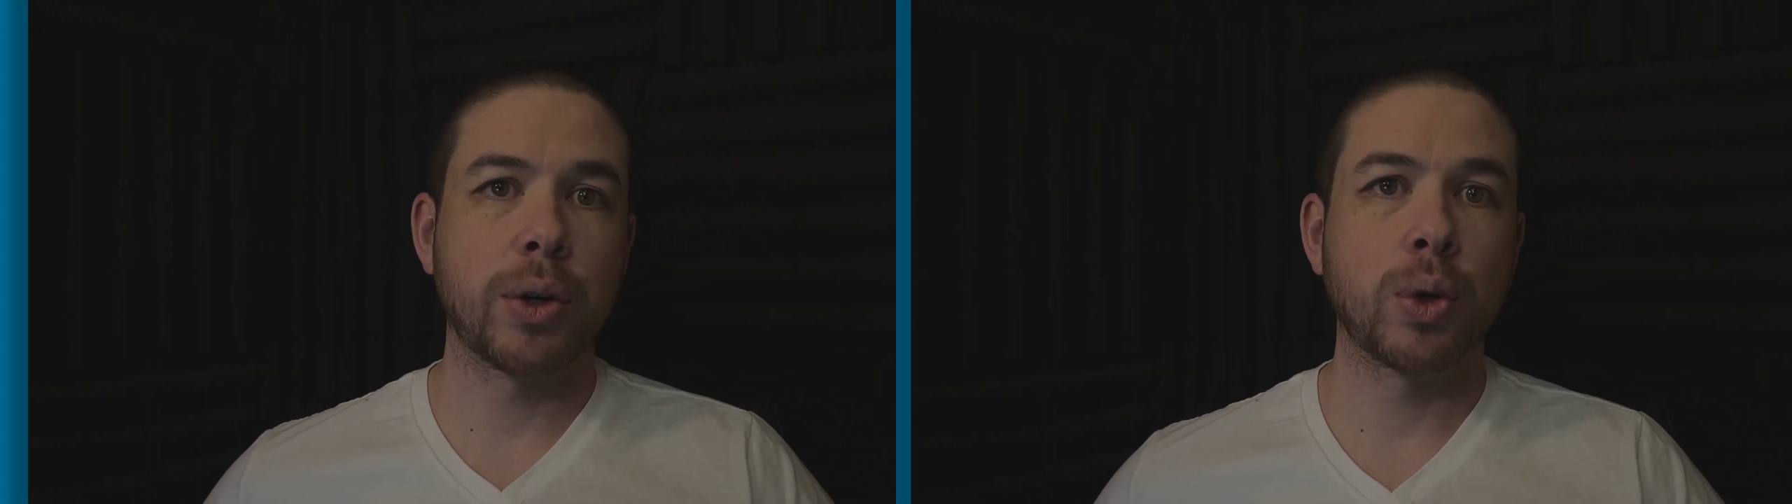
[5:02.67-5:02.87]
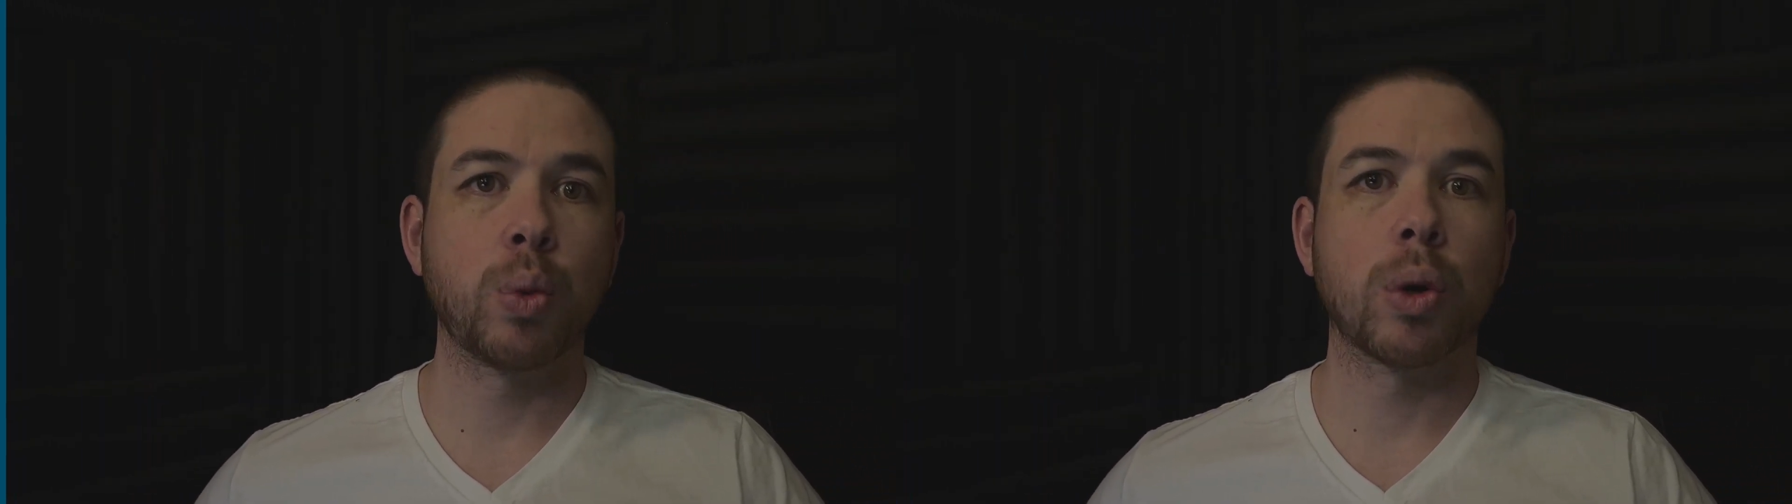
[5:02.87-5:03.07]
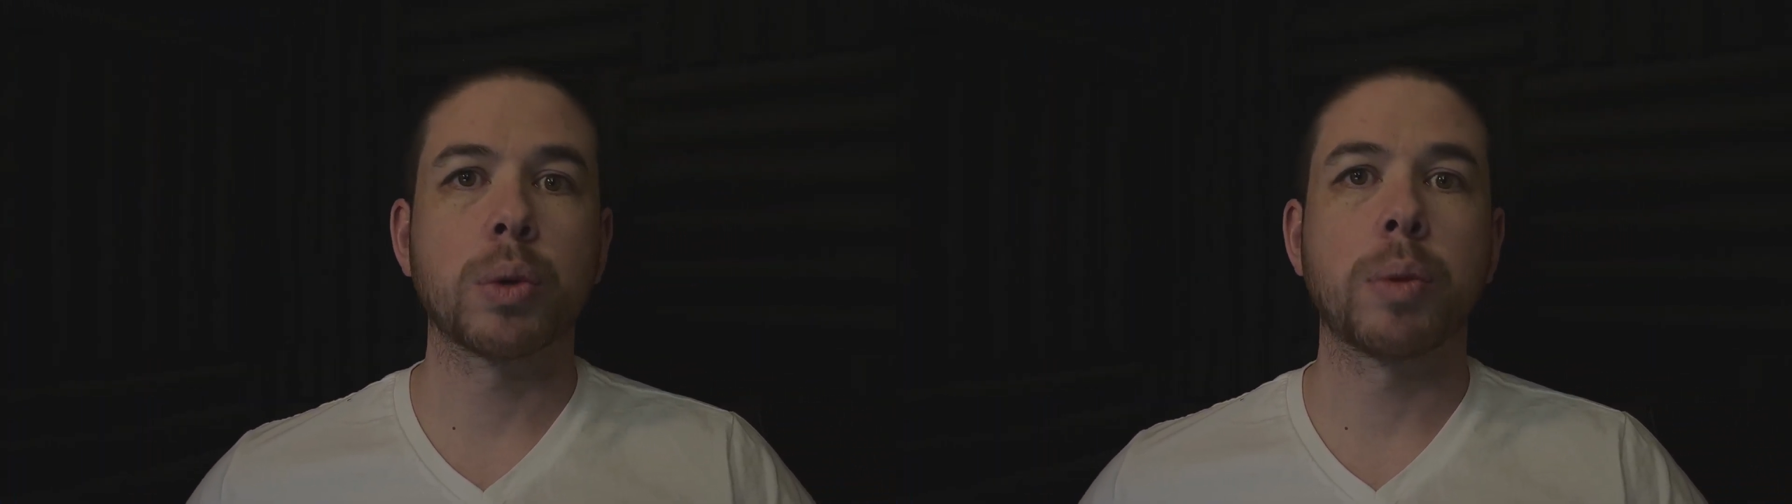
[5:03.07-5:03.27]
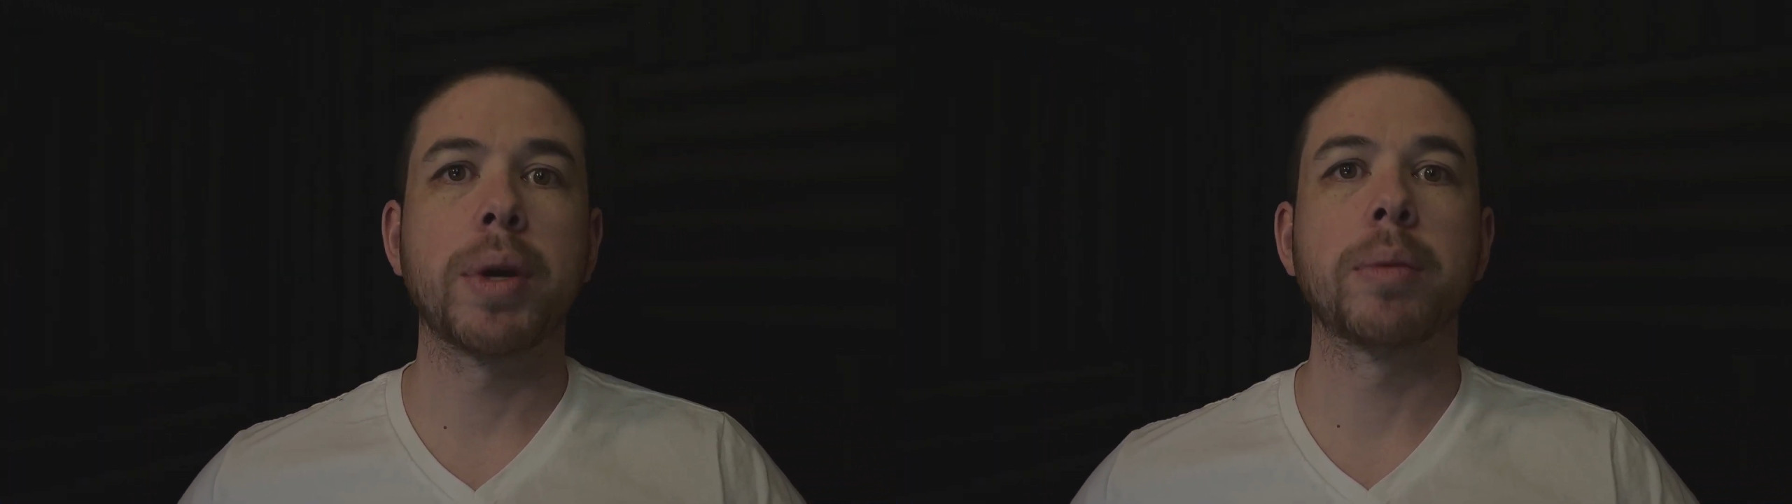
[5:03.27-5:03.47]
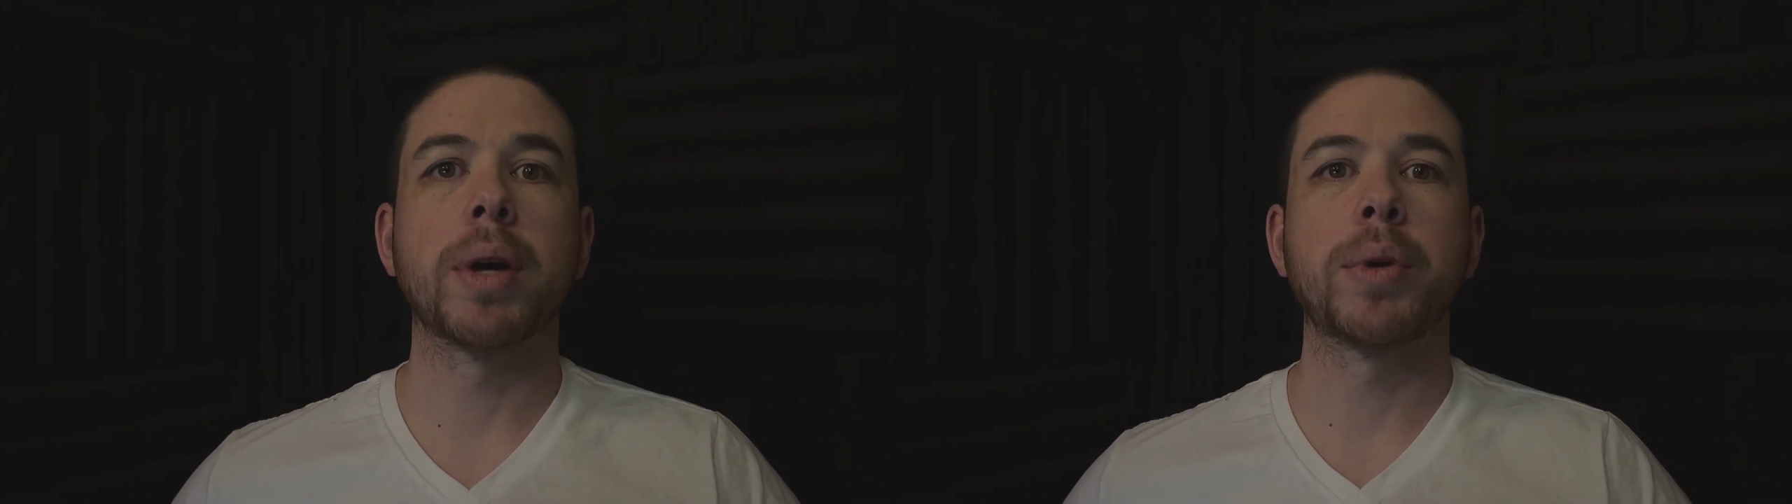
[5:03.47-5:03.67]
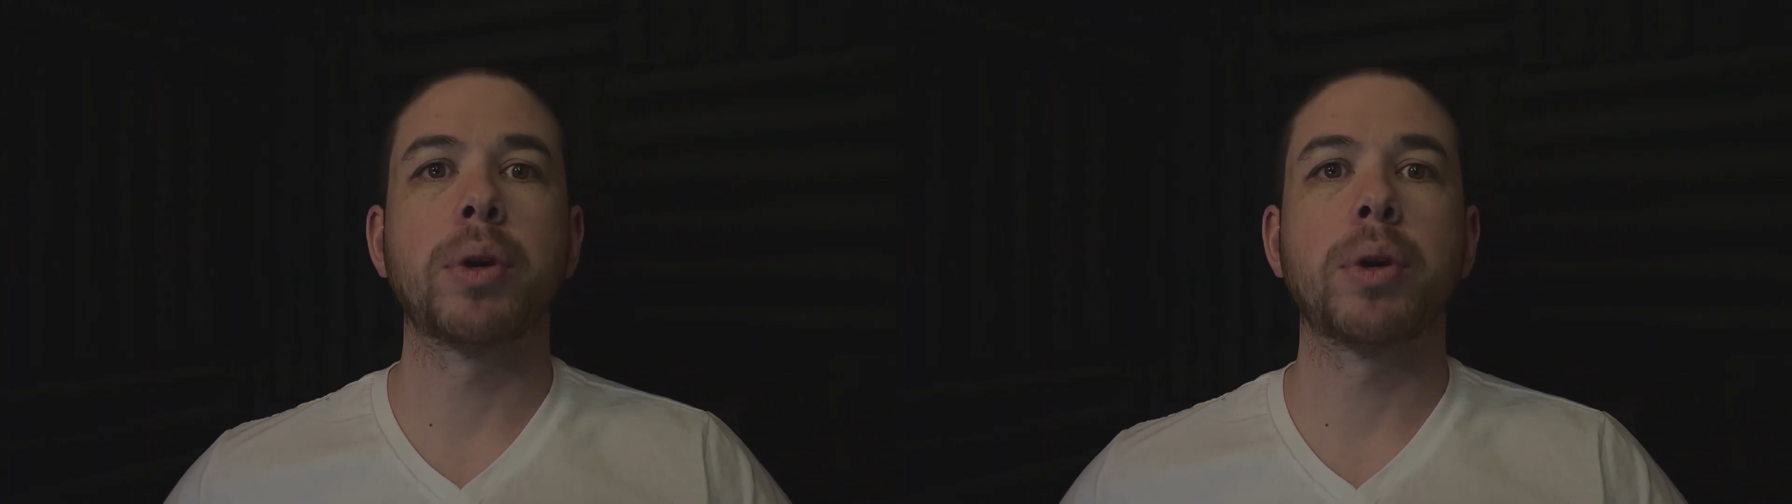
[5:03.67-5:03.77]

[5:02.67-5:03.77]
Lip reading: who worked with BMW and